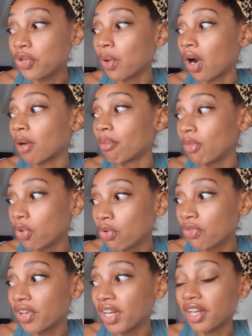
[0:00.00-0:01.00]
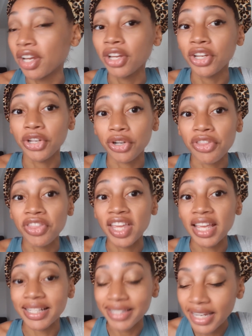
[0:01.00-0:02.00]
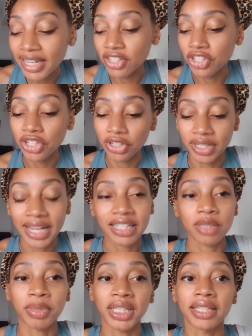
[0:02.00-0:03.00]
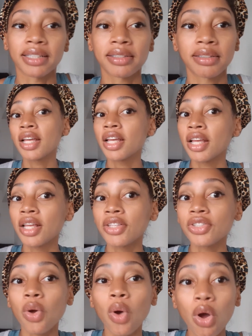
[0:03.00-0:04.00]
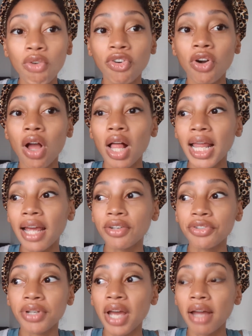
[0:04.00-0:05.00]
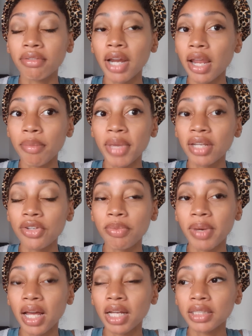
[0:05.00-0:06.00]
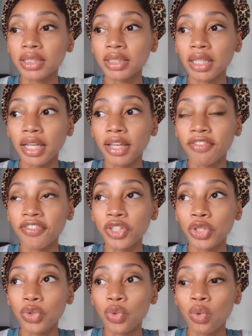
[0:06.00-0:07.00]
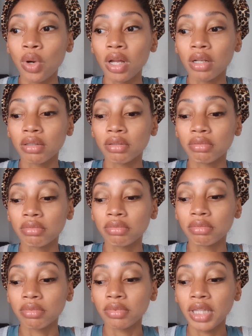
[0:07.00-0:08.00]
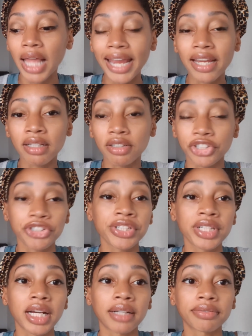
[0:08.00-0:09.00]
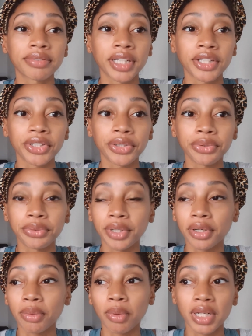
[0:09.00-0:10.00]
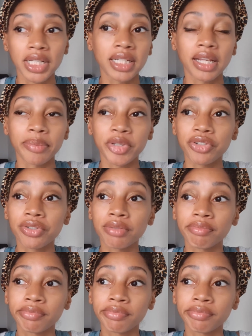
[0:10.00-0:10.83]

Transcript: you are moving your things into your next place. So overall, I do not recommend UBOX if you like your stuff and you don't want it damaged.